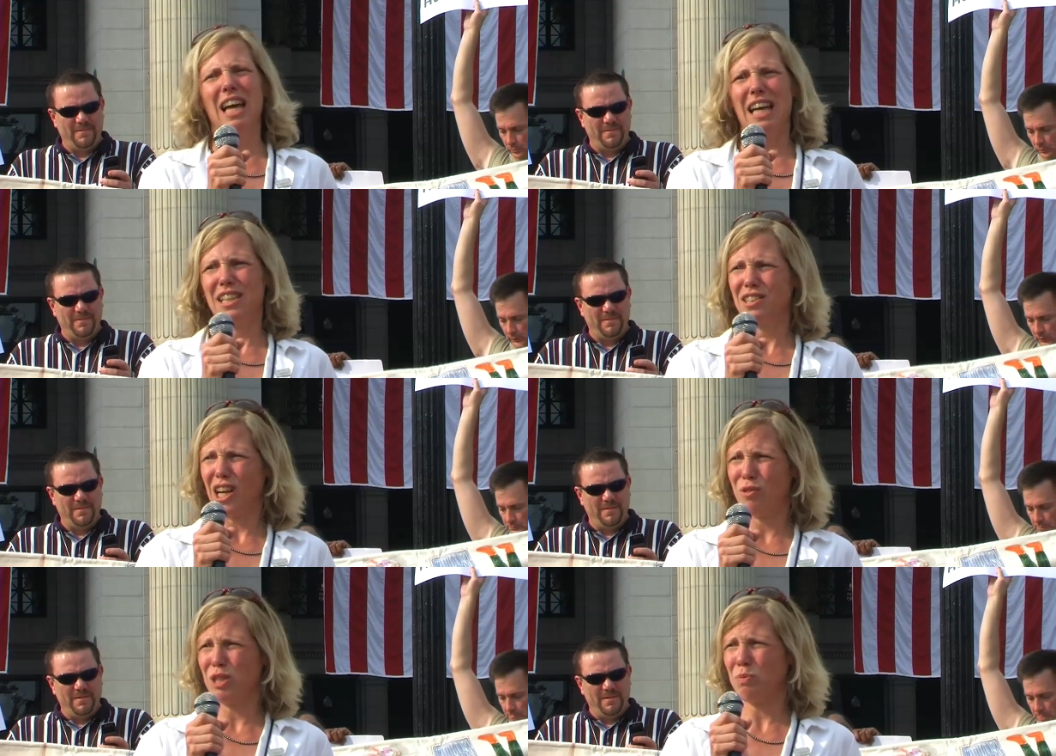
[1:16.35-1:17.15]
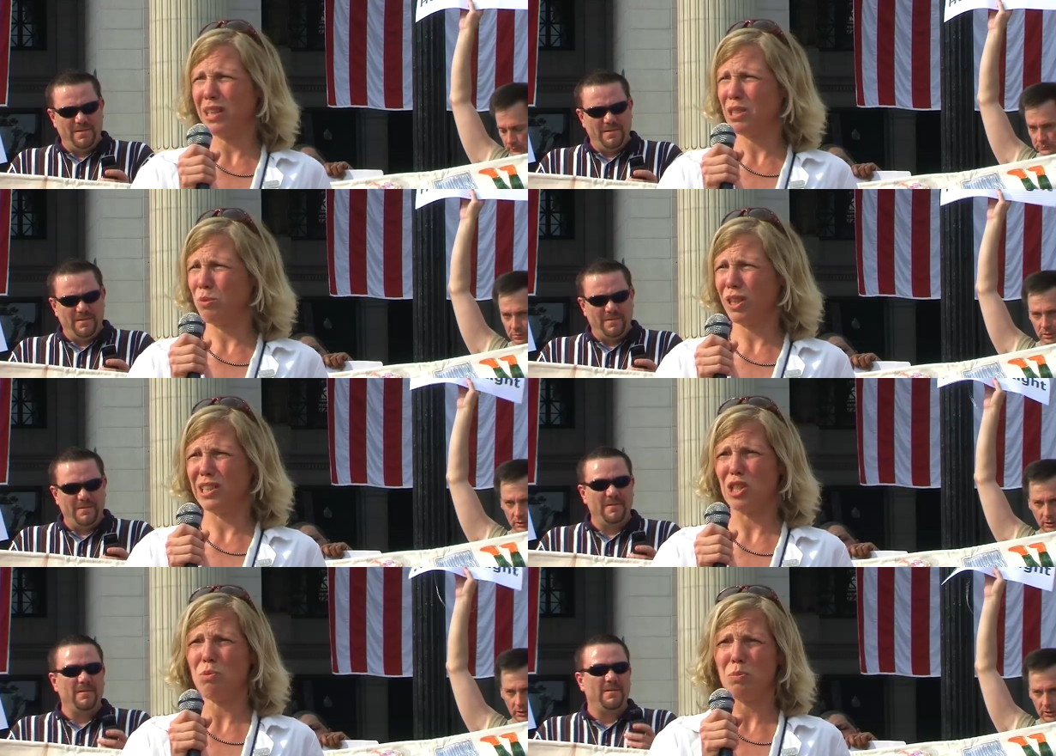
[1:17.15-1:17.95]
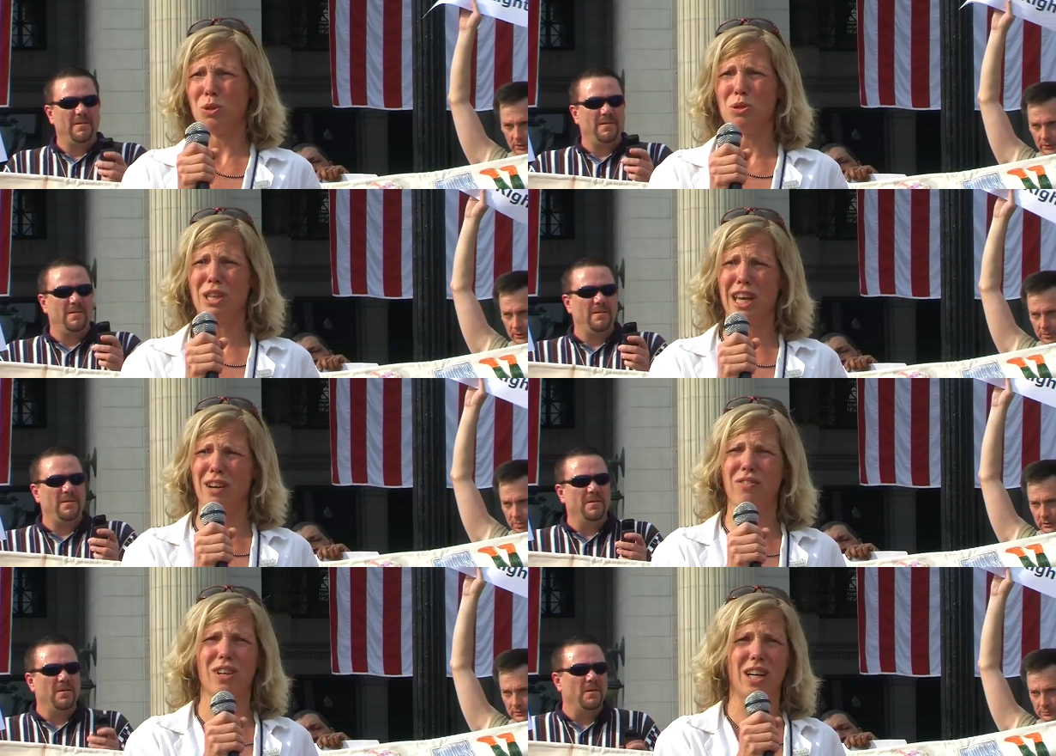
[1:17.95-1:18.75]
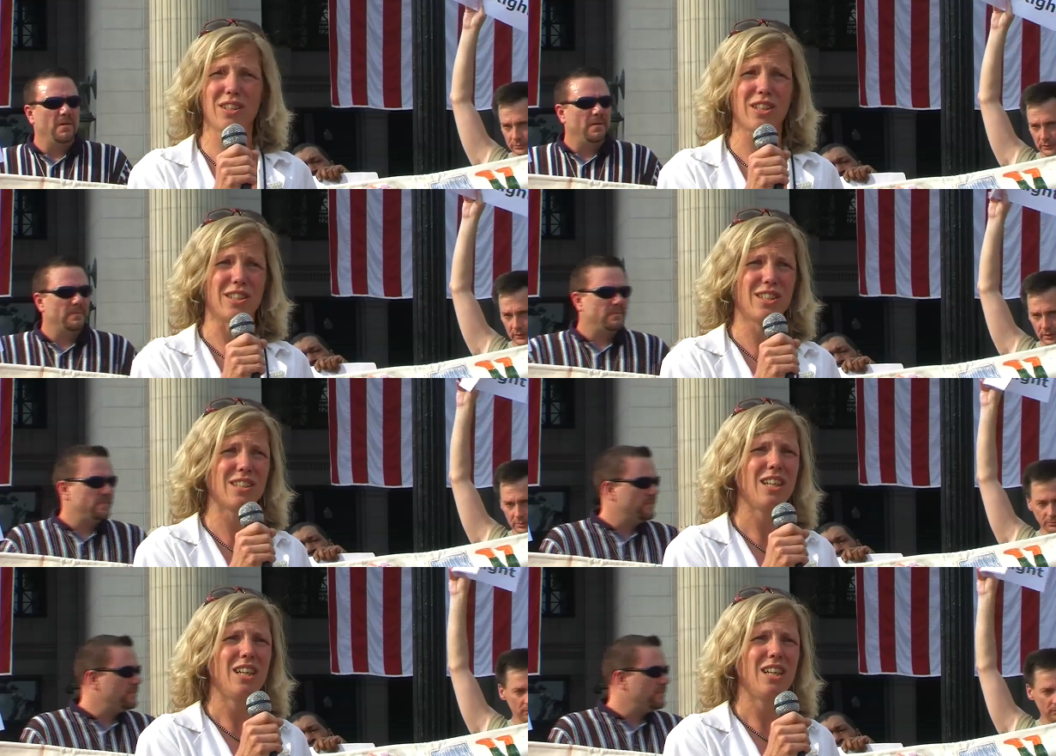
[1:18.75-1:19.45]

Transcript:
Speaker 1: And it's our responsibility as people who care for others